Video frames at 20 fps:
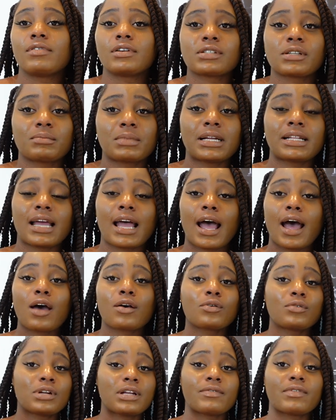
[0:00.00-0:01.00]
or something like that. I
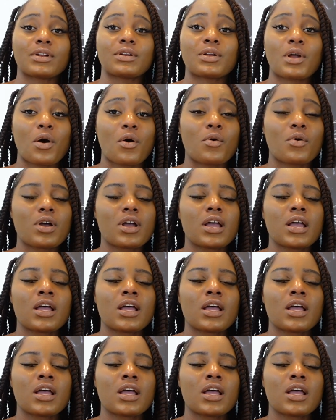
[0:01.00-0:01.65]
don't even know.